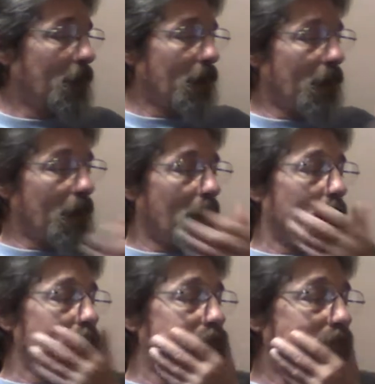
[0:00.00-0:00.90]

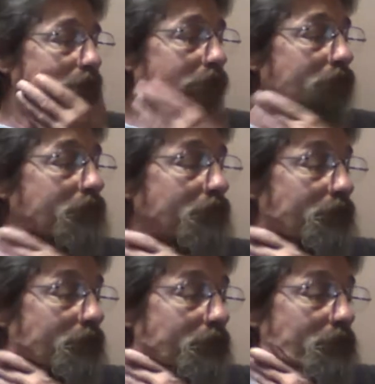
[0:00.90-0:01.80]
Um,
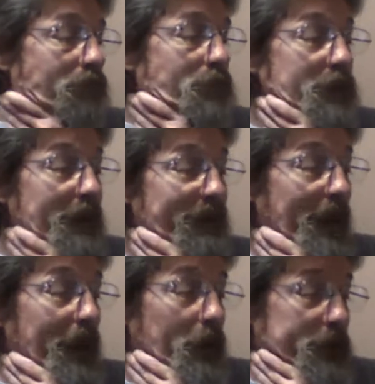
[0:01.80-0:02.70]
we'll see if
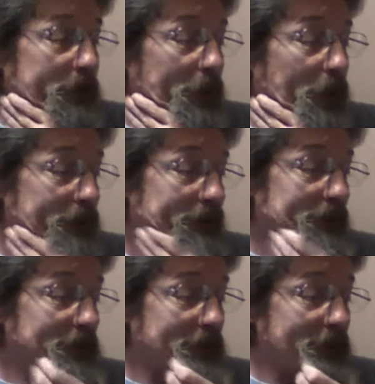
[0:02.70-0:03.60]
that helps the book
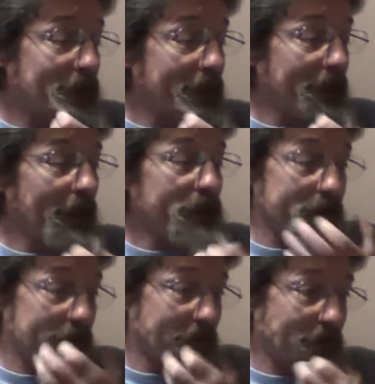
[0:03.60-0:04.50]
because nothing else
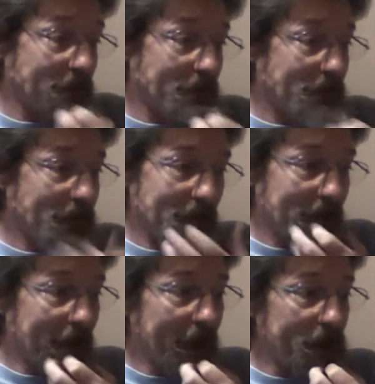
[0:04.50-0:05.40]

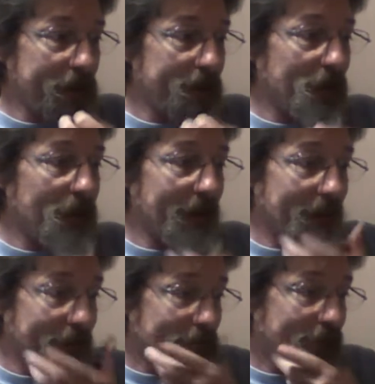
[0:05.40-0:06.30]
is
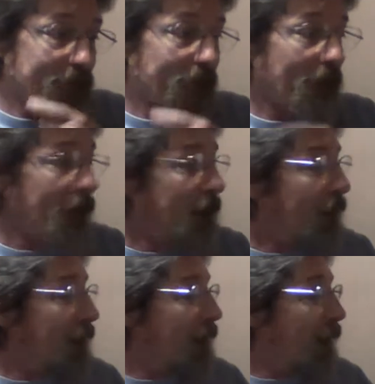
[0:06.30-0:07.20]
moving.
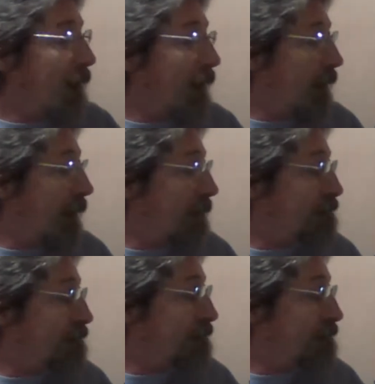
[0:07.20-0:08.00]
Um,